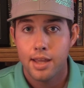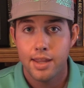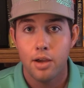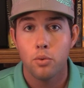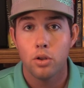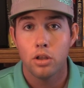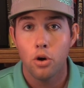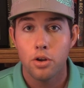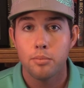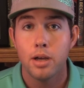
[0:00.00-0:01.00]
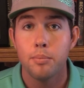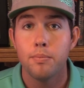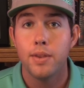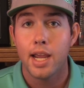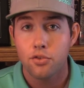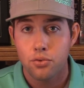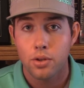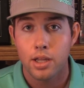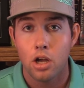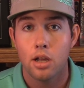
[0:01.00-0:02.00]
and that will load him up
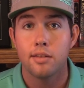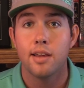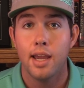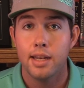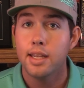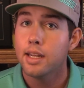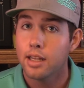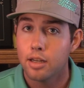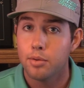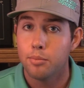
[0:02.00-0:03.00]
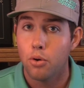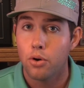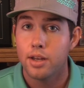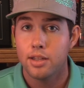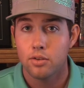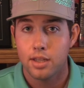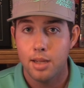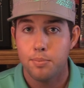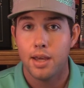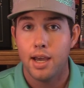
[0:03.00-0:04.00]
naturally on his hind end a little bit more, and he'll
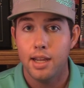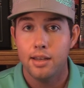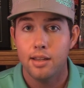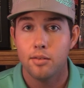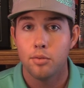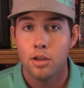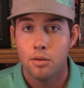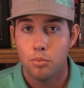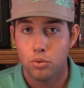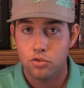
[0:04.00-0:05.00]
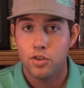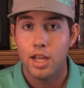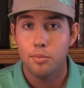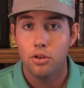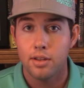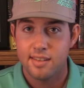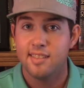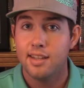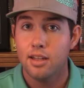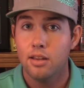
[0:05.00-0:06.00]
keep the hind end more stable and
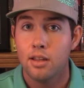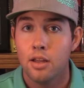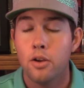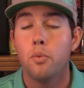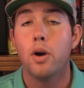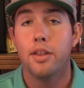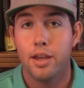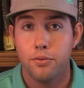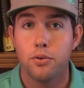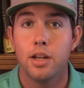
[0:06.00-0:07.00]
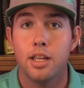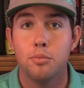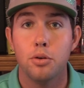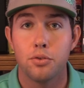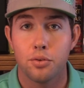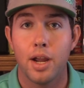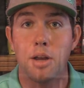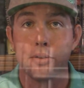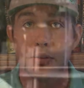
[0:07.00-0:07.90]
still while that front end moves around.